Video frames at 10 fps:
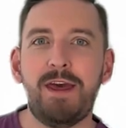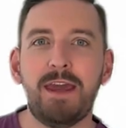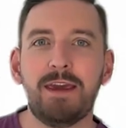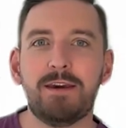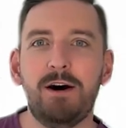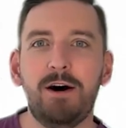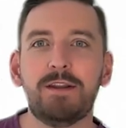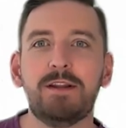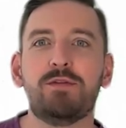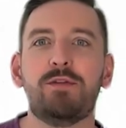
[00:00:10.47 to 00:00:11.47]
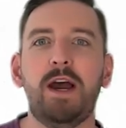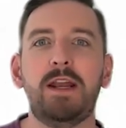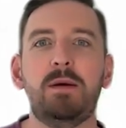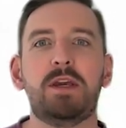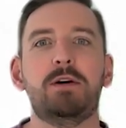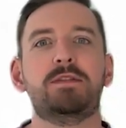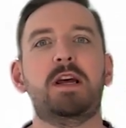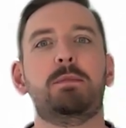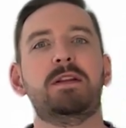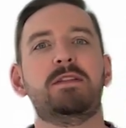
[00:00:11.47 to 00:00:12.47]
Thank God it's Friday, because
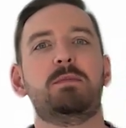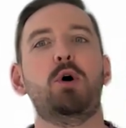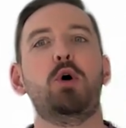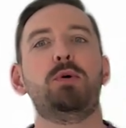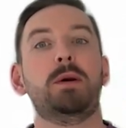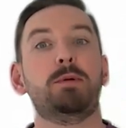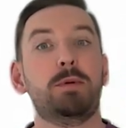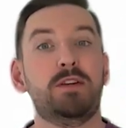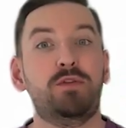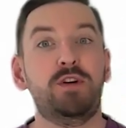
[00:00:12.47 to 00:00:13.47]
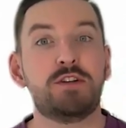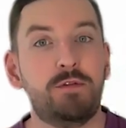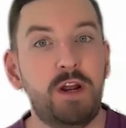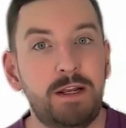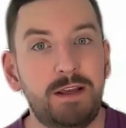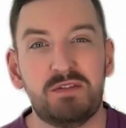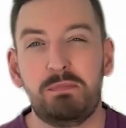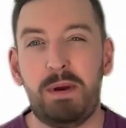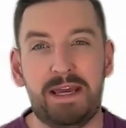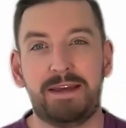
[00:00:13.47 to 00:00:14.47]
that means that PULPO WMS Feature Friday is
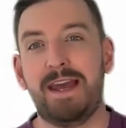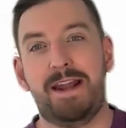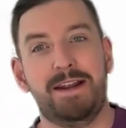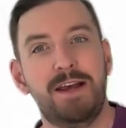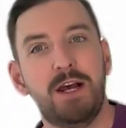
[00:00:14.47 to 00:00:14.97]
back again.